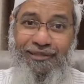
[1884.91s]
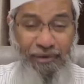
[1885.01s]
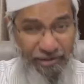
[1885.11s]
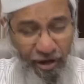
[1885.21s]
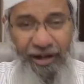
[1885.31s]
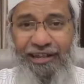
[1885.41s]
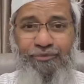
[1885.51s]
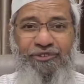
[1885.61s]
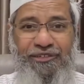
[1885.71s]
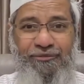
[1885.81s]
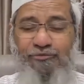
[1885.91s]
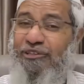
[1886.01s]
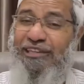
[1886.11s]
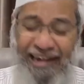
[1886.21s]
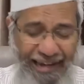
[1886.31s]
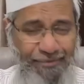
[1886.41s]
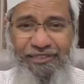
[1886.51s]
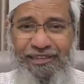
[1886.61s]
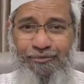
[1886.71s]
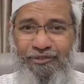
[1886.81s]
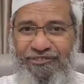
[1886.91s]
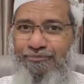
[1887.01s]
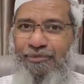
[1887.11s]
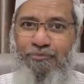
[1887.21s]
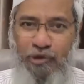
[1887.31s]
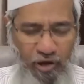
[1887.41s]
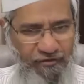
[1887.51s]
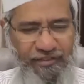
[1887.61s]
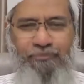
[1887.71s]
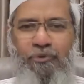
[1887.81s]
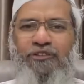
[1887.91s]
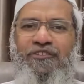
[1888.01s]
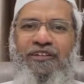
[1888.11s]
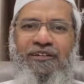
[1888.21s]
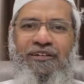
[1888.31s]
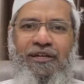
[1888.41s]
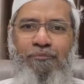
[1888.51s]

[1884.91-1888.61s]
the majority of Muslims, more than 90% are Muslim, but because of the atmosphere,